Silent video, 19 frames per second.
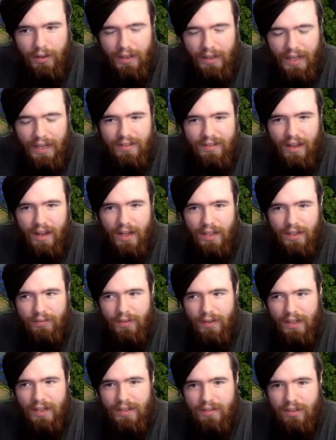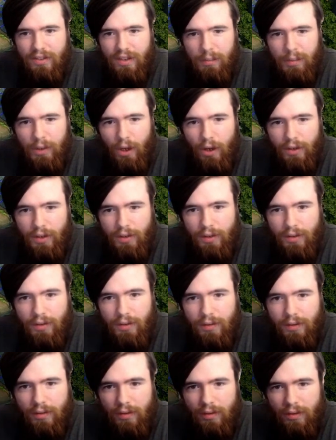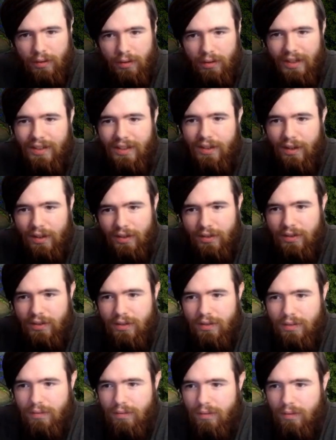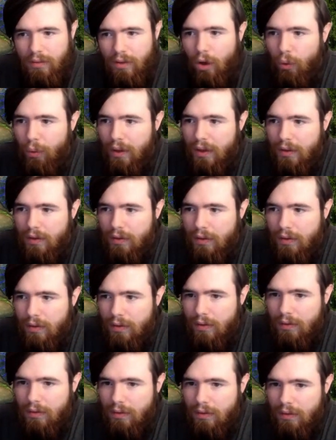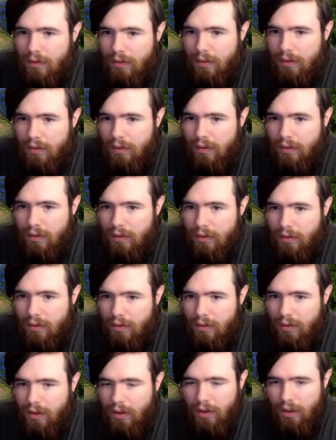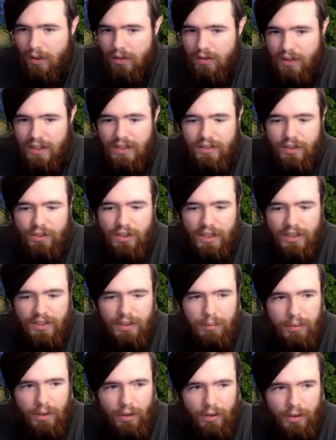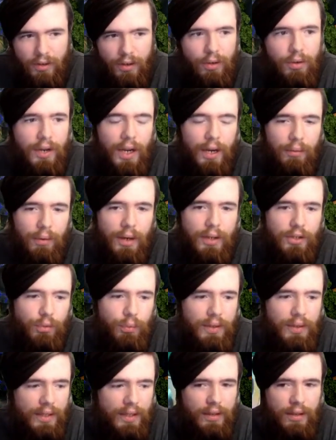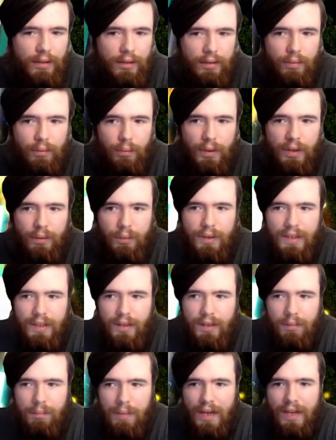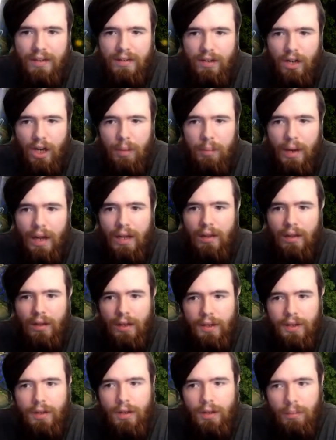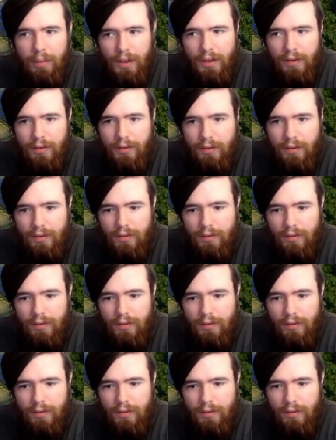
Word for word: He has to act. He has to summon Hugin. He does. Oh wait. He does. He has to try and summon Hugin. Okay, right. So we did. We we did mess it up a little bit.